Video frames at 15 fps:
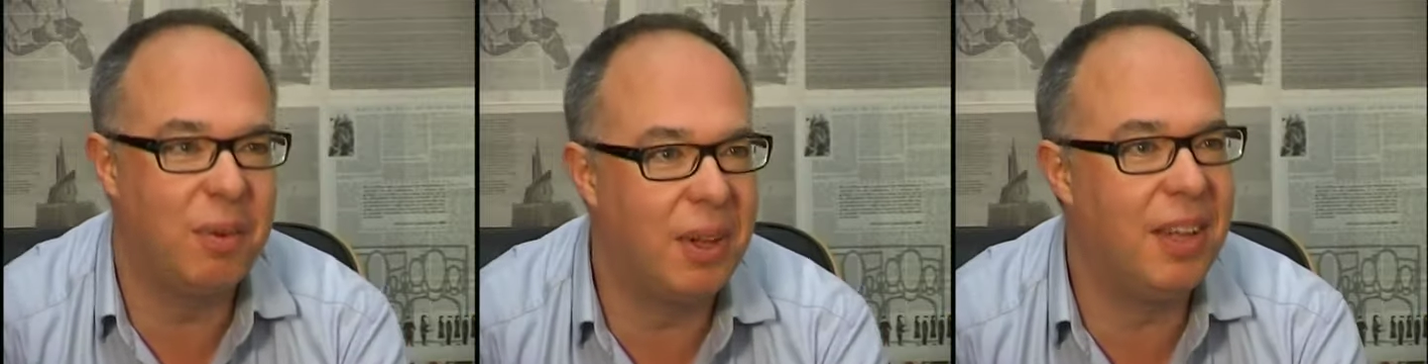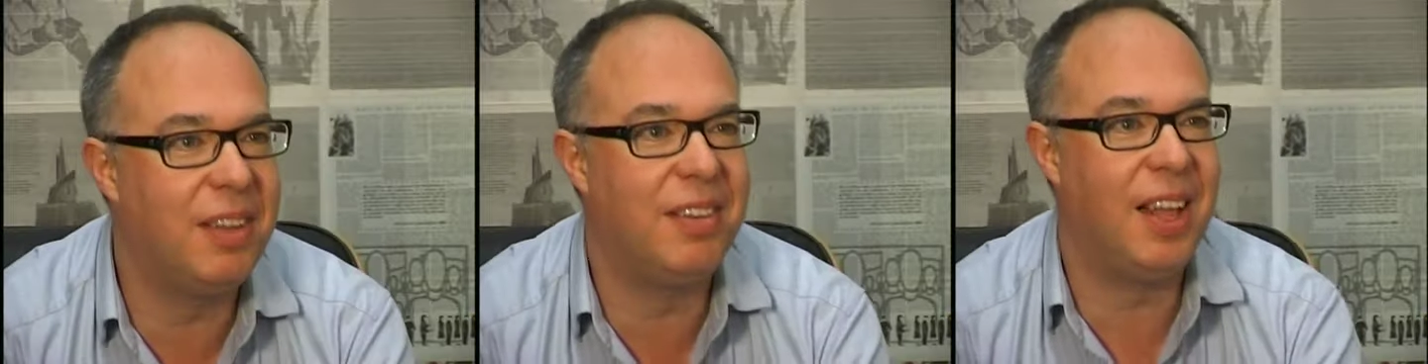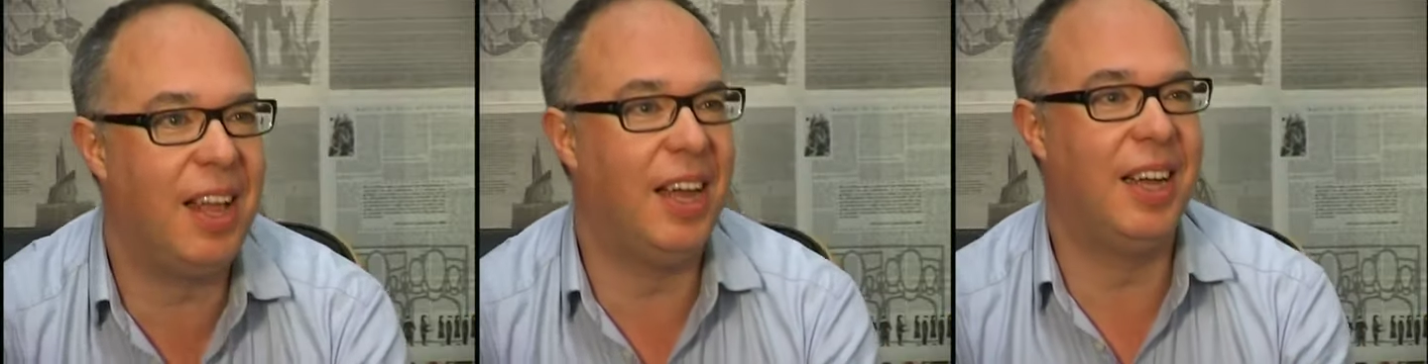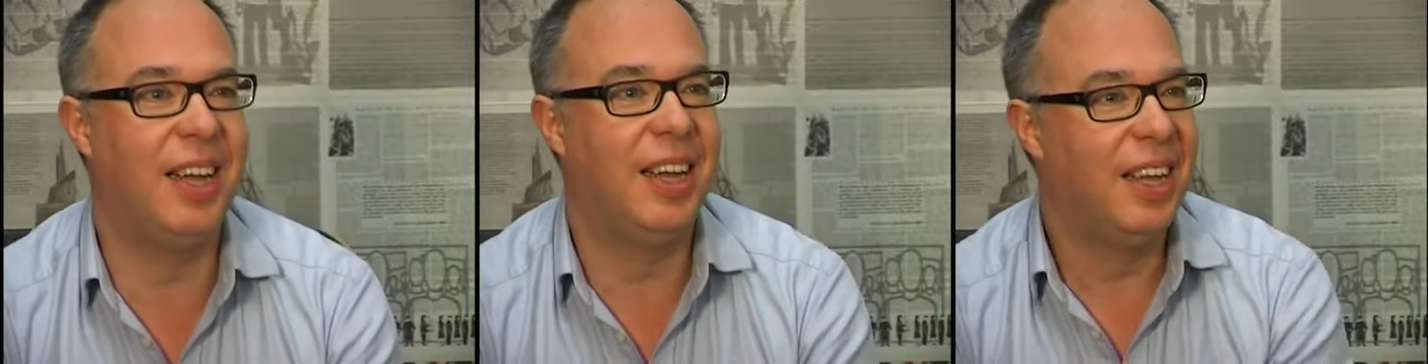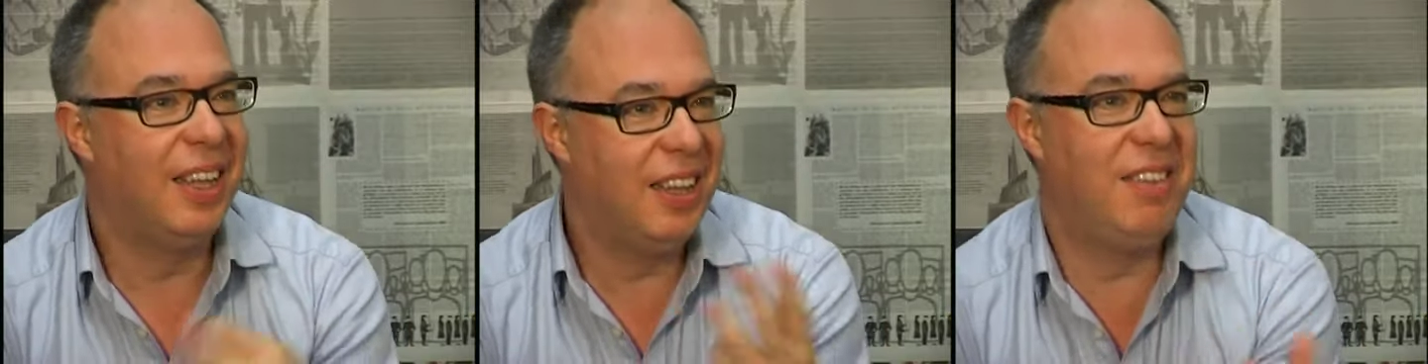what they're saying,
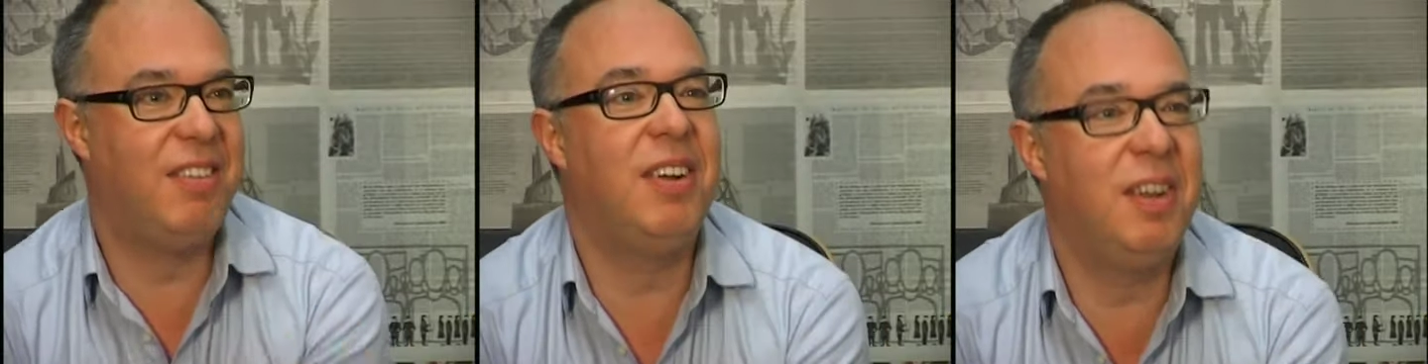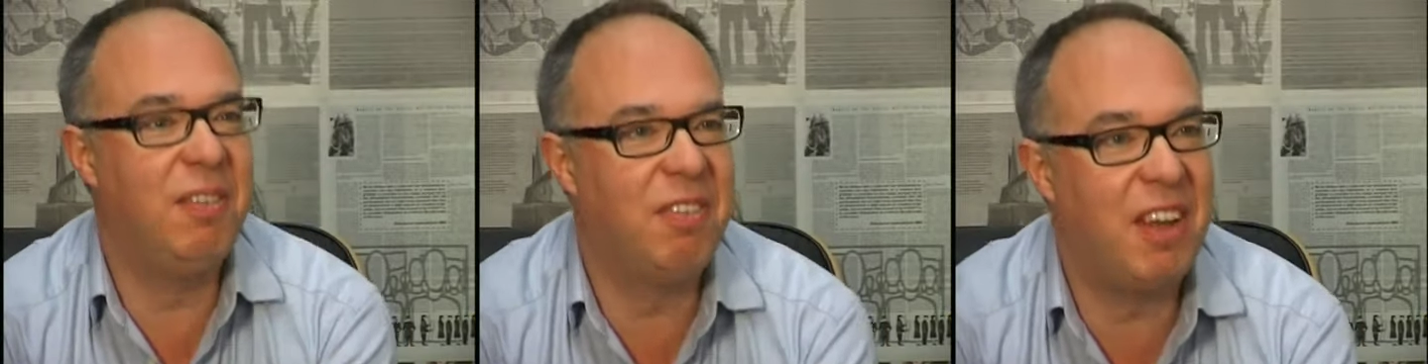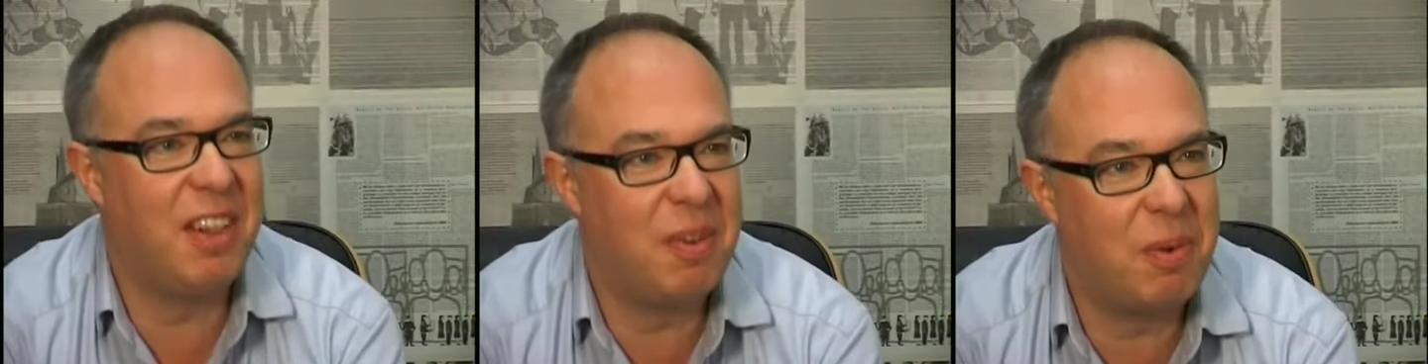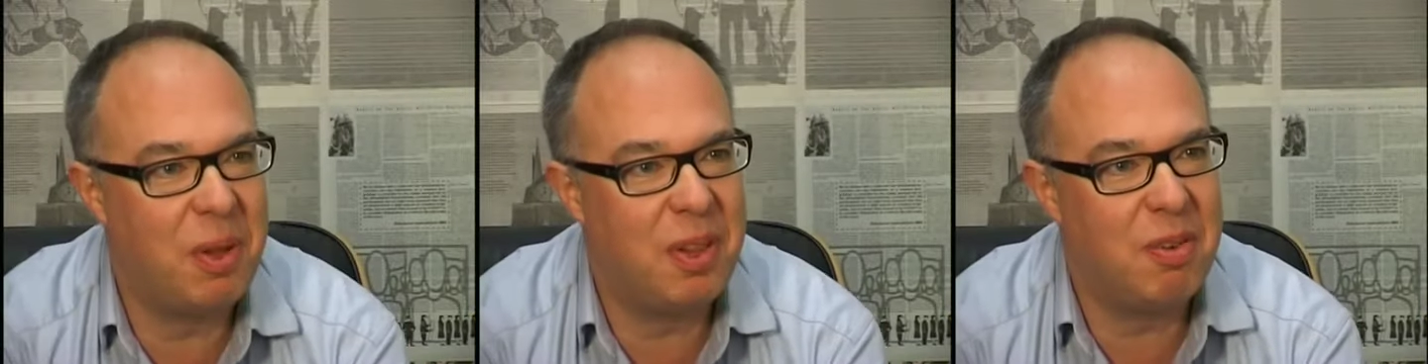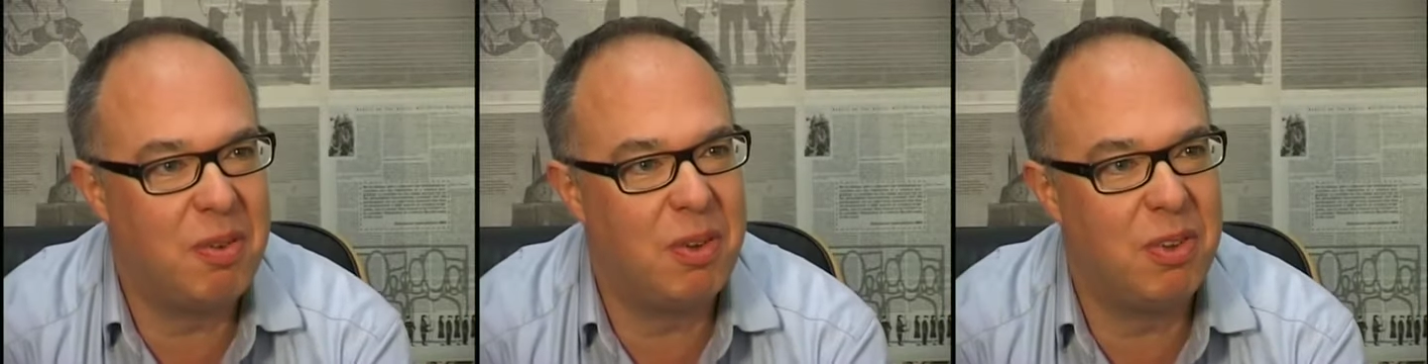this really rather
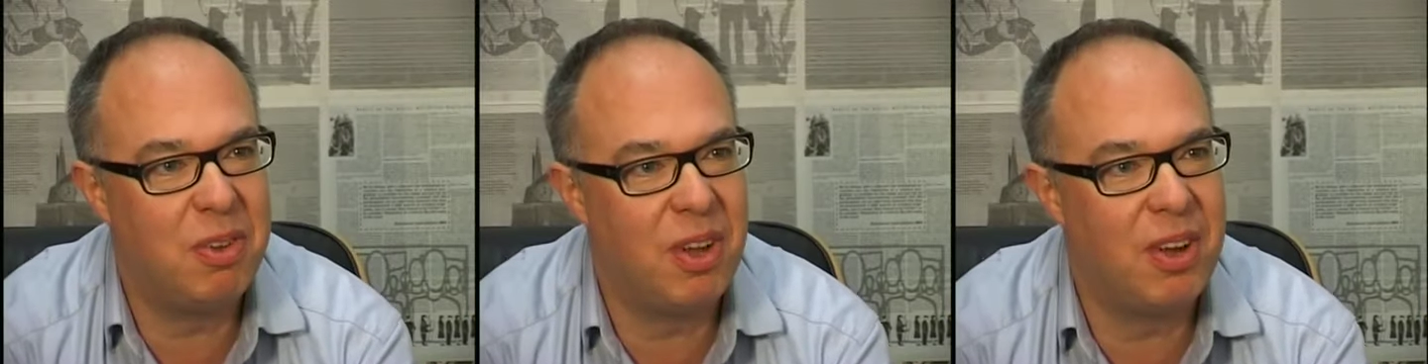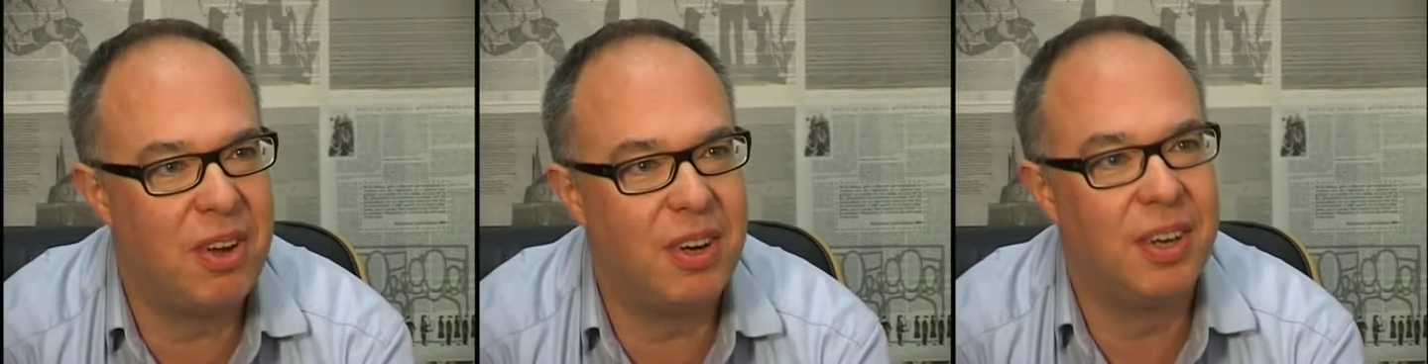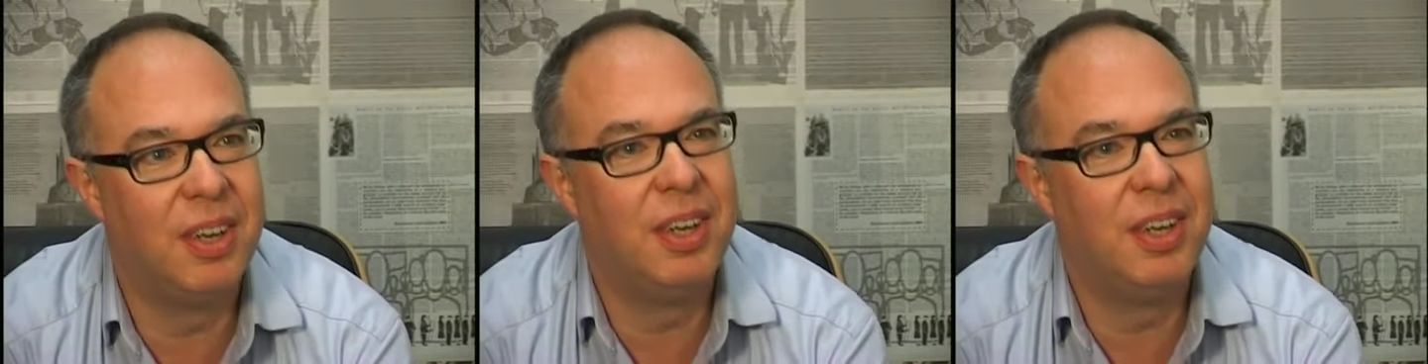wonderful song